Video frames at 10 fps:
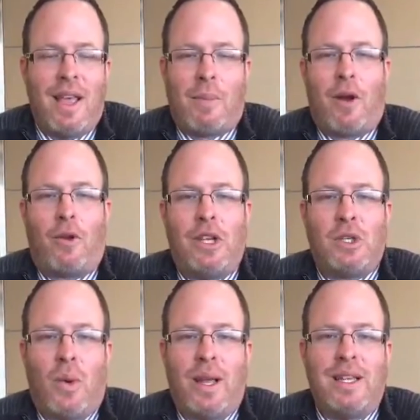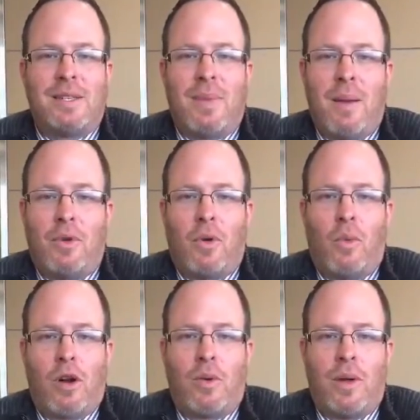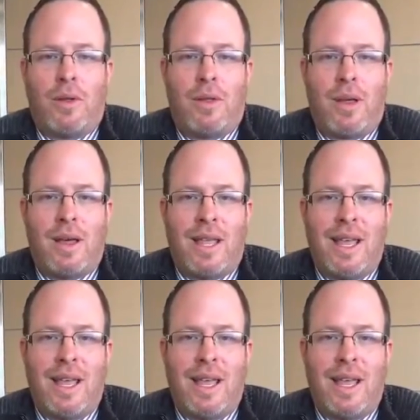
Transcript: in my early 20s and be able to work with uh,